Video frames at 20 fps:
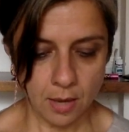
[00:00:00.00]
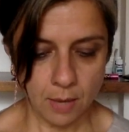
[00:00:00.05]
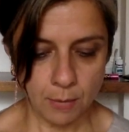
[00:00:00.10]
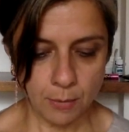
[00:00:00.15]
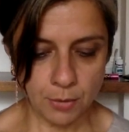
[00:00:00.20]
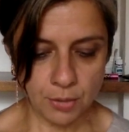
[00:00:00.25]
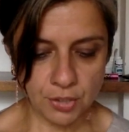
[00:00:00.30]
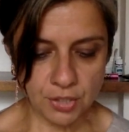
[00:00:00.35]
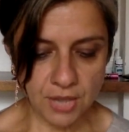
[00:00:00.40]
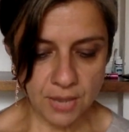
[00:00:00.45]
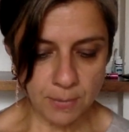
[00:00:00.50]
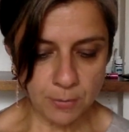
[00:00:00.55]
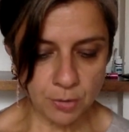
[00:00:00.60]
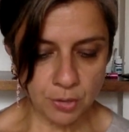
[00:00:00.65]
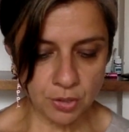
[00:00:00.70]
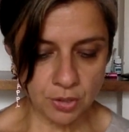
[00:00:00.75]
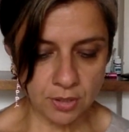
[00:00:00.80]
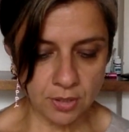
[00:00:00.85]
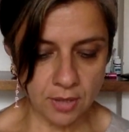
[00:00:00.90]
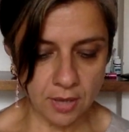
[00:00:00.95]

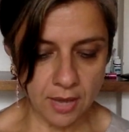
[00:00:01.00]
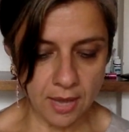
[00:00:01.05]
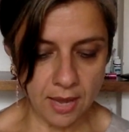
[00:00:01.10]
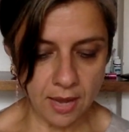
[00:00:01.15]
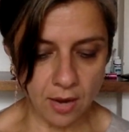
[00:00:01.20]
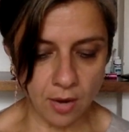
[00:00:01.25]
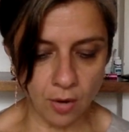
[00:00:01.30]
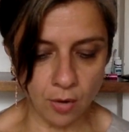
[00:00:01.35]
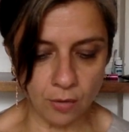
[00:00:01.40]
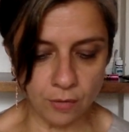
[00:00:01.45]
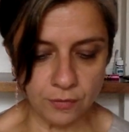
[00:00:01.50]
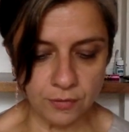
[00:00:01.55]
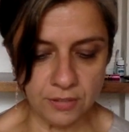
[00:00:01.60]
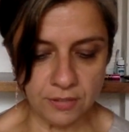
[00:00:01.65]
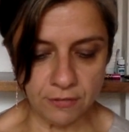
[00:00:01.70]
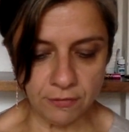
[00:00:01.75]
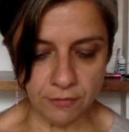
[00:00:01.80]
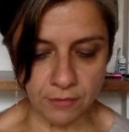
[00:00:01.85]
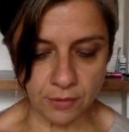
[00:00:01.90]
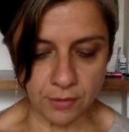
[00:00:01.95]
Perception of
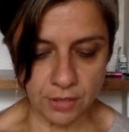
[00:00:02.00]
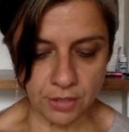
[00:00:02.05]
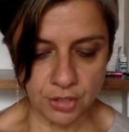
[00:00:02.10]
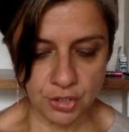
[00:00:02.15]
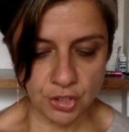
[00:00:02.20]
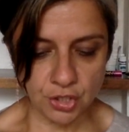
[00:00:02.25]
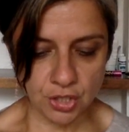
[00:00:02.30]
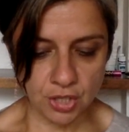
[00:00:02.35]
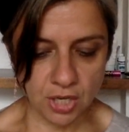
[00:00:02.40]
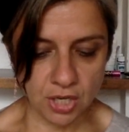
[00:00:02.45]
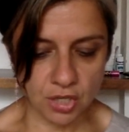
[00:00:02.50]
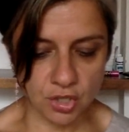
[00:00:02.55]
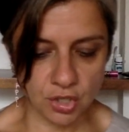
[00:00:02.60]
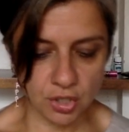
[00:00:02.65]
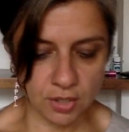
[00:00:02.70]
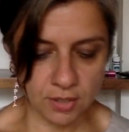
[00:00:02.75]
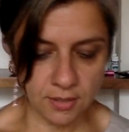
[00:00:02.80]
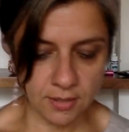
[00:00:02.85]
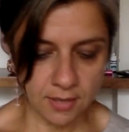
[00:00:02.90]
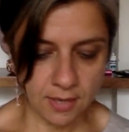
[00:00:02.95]

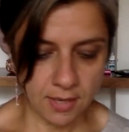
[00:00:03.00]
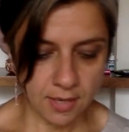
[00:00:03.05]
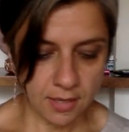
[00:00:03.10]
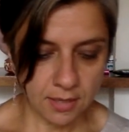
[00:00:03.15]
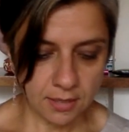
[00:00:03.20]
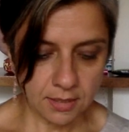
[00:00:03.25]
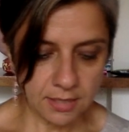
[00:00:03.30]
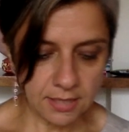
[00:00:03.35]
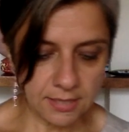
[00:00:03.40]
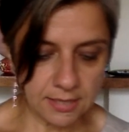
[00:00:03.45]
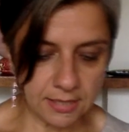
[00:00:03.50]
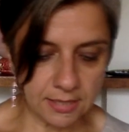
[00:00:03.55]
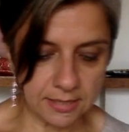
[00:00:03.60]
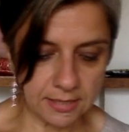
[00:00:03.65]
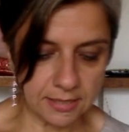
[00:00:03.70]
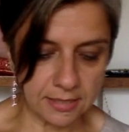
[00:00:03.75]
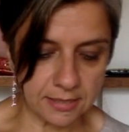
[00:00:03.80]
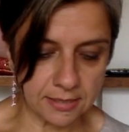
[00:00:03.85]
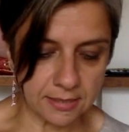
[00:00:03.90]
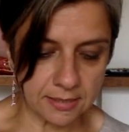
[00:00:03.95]
differentiation does
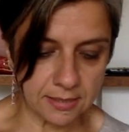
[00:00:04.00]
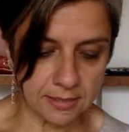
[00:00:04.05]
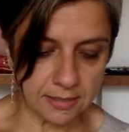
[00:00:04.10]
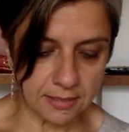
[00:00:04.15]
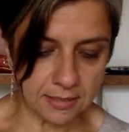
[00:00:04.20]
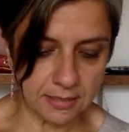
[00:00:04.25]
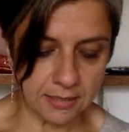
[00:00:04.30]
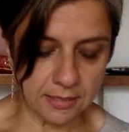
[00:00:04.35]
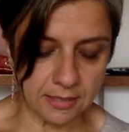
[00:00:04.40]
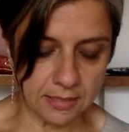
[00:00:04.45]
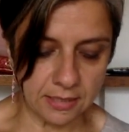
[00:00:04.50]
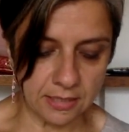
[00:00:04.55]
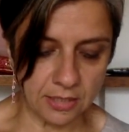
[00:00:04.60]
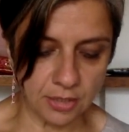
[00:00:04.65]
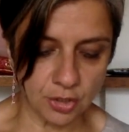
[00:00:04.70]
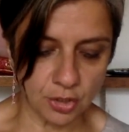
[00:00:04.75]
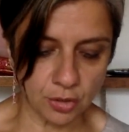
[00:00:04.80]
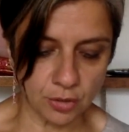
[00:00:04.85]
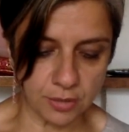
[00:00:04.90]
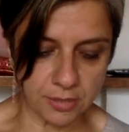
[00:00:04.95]
exist in the
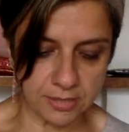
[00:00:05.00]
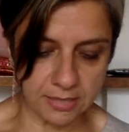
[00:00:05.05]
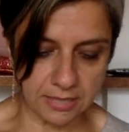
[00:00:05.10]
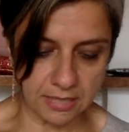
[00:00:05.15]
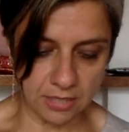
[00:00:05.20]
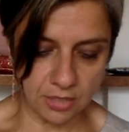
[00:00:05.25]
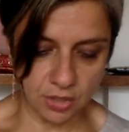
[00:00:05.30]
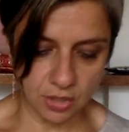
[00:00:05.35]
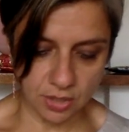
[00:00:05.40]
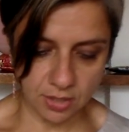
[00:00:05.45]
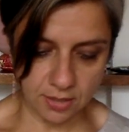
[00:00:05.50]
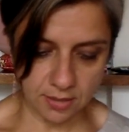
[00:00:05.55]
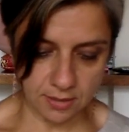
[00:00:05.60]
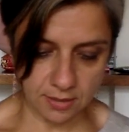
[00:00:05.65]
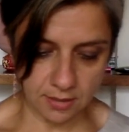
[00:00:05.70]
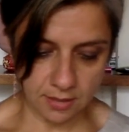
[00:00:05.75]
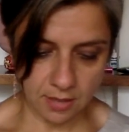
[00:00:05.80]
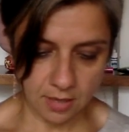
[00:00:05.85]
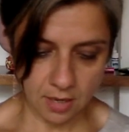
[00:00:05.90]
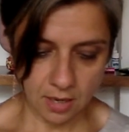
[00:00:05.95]
initial
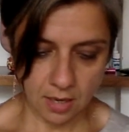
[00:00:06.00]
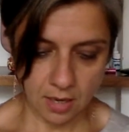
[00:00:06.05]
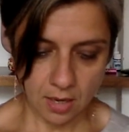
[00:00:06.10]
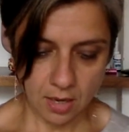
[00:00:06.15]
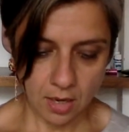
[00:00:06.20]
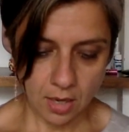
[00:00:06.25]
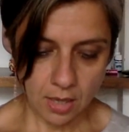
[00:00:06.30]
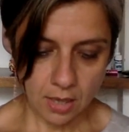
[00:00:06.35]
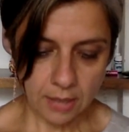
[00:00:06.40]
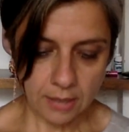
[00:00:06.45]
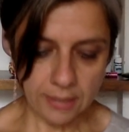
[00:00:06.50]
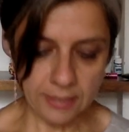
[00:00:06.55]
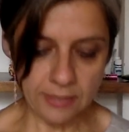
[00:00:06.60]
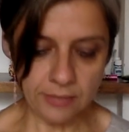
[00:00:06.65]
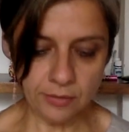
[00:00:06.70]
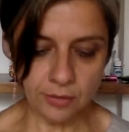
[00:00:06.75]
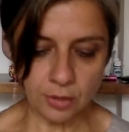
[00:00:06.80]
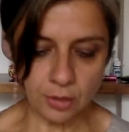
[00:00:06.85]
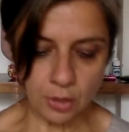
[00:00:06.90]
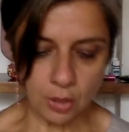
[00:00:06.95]
stages.
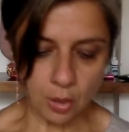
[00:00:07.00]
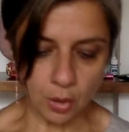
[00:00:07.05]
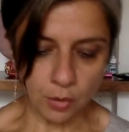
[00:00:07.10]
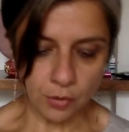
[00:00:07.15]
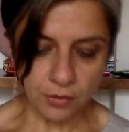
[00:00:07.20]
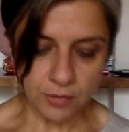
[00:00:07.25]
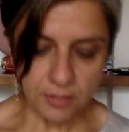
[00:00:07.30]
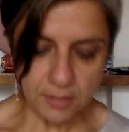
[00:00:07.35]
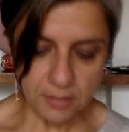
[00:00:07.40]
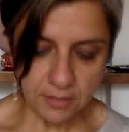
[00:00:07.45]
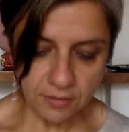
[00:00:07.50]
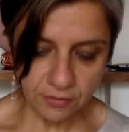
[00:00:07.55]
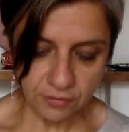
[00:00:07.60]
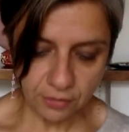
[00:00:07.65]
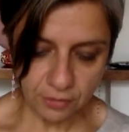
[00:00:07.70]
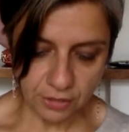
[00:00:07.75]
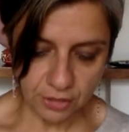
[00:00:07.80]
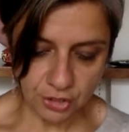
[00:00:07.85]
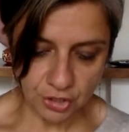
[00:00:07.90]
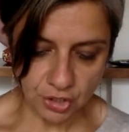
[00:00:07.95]
Later on, this
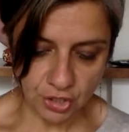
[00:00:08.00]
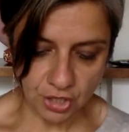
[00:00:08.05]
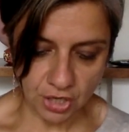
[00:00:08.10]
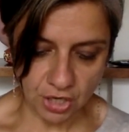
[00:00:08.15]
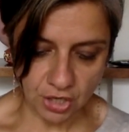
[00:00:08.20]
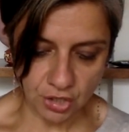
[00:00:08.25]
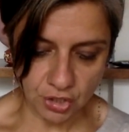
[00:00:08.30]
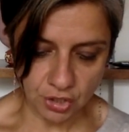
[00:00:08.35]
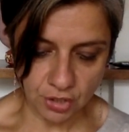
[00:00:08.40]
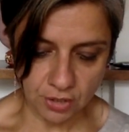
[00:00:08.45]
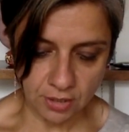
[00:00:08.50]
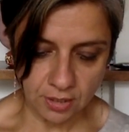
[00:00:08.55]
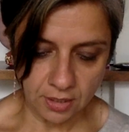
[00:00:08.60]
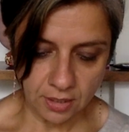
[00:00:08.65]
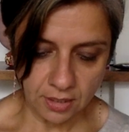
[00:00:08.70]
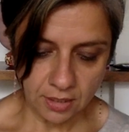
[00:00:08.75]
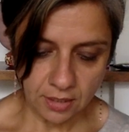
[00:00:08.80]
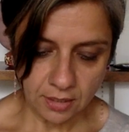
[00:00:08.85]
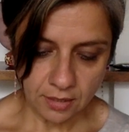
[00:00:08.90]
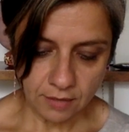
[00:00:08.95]
differentiation,
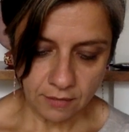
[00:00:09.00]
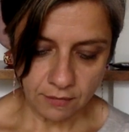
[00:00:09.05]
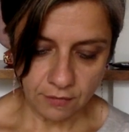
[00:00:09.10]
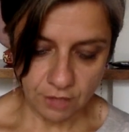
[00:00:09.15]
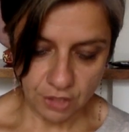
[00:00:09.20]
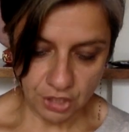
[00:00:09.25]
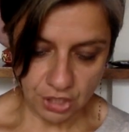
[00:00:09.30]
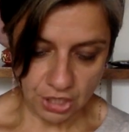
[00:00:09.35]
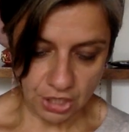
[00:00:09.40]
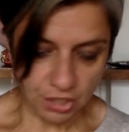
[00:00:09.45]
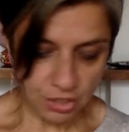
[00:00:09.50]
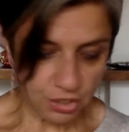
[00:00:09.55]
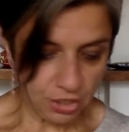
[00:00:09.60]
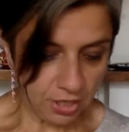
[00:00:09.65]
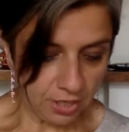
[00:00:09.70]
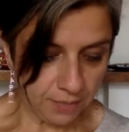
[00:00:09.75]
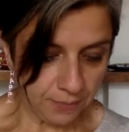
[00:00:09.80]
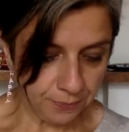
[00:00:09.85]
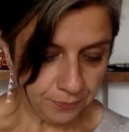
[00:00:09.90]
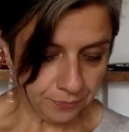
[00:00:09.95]

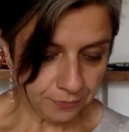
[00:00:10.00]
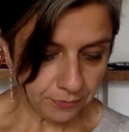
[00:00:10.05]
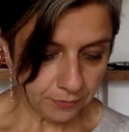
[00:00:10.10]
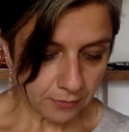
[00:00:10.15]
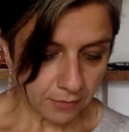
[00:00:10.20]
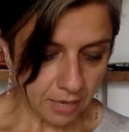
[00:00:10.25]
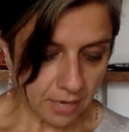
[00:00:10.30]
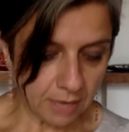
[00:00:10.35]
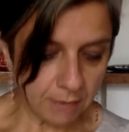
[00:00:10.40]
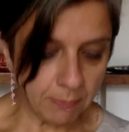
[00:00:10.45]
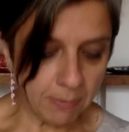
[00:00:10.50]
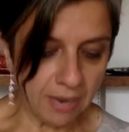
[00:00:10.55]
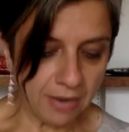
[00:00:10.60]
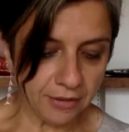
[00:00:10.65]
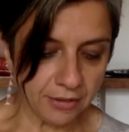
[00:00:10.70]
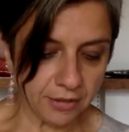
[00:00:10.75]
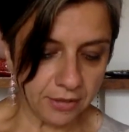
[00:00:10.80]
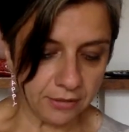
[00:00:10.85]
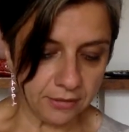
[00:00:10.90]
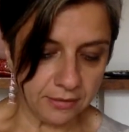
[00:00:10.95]
vishesha, and
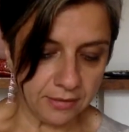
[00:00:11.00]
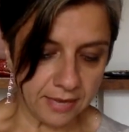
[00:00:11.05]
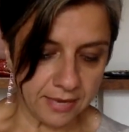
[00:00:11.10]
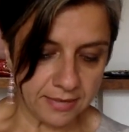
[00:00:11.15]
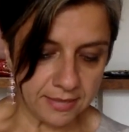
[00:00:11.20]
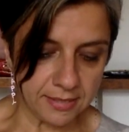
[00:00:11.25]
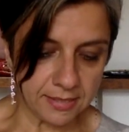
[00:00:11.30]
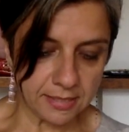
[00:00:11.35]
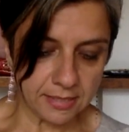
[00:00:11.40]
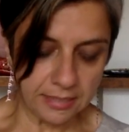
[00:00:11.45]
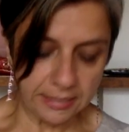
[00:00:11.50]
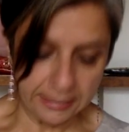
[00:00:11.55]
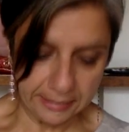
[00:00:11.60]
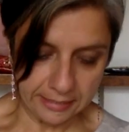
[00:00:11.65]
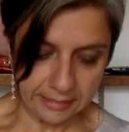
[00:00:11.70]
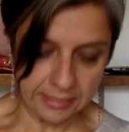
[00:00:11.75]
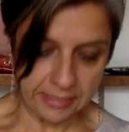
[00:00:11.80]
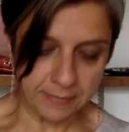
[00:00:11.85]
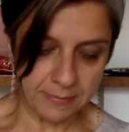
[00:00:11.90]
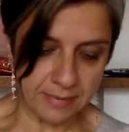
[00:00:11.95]
markedness,
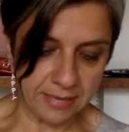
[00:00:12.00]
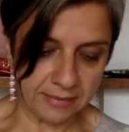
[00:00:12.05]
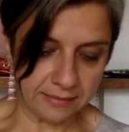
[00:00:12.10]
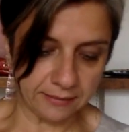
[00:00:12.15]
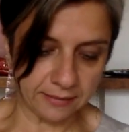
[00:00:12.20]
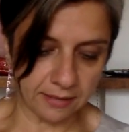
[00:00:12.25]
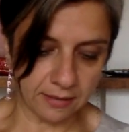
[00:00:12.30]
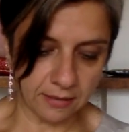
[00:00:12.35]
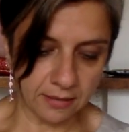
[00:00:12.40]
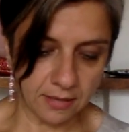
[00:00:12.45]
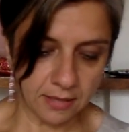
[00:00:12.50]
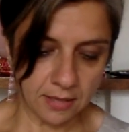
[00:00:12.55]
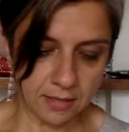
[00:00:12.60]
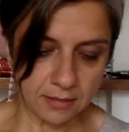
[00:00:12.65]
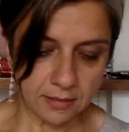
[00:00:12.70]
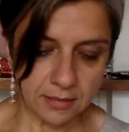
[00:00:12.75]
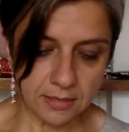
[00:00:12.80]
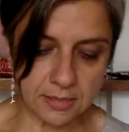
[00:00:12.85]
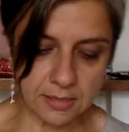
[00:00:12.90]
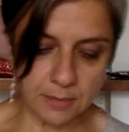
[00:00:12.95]
lingamatra,
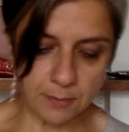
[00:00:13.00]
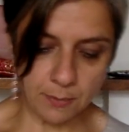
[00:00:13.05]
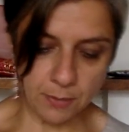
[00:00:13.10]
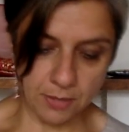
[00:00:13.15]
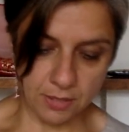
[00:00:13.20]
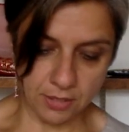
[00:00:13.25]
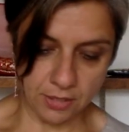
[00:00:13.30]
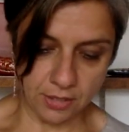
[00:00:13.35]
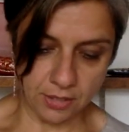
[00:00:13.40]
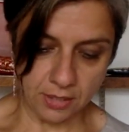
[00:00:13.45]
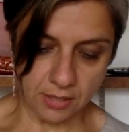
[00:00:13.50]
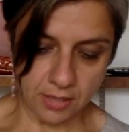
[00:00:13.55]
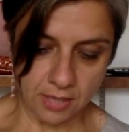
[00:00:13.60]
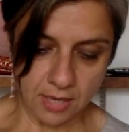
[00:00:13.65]
disappear,